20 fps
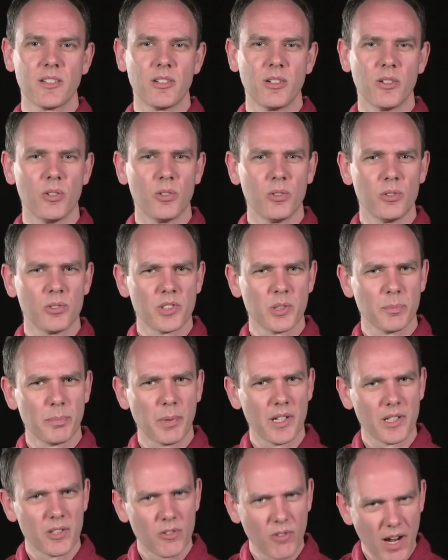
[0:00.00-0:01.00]
an
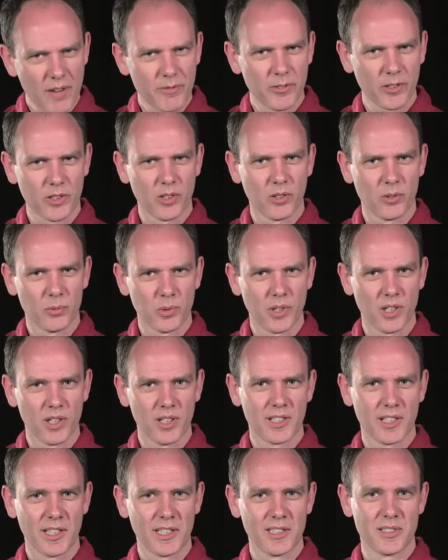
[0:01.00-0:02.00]
autobiographical
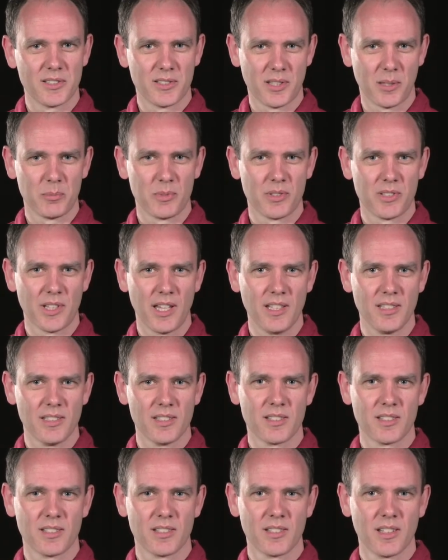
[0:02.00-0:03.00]
work in some
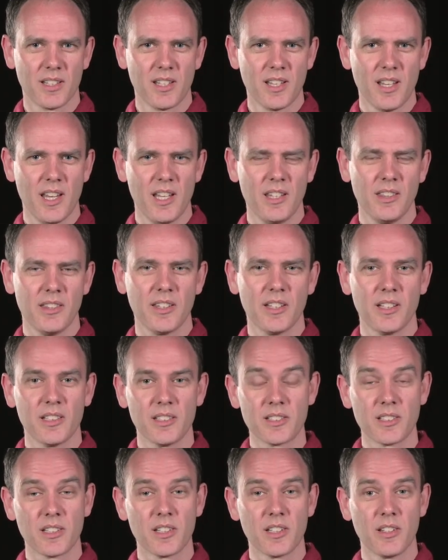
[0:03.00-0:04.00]
sense, in
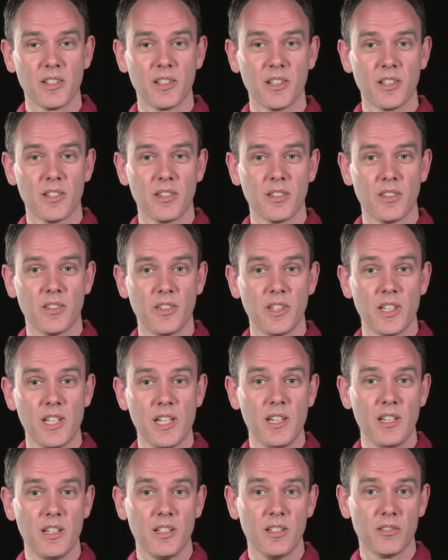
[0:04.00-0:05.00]
that
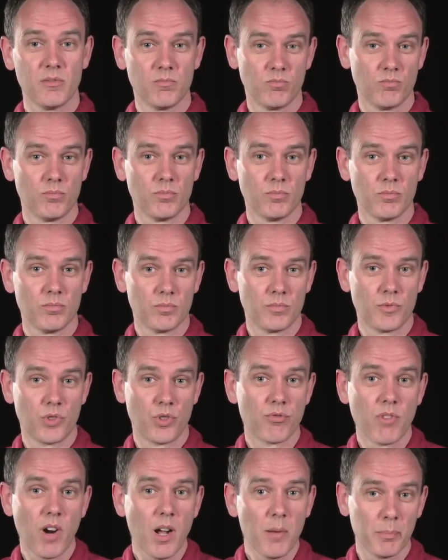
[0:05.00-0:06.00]
the
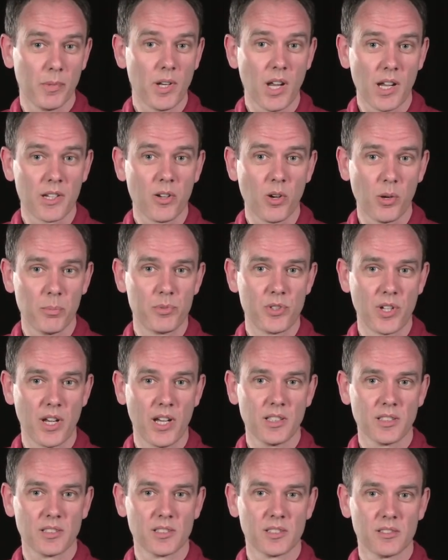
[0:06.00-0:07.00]
drum-like
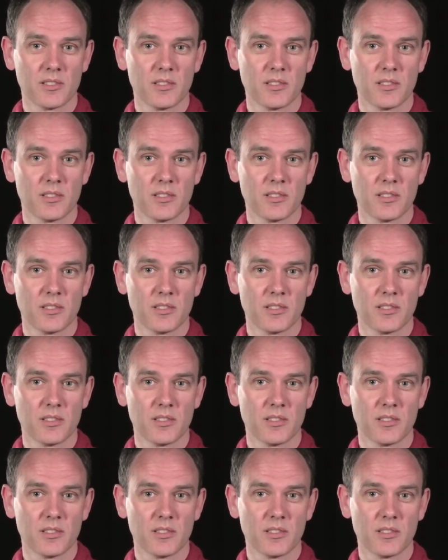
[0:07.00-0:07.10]
object,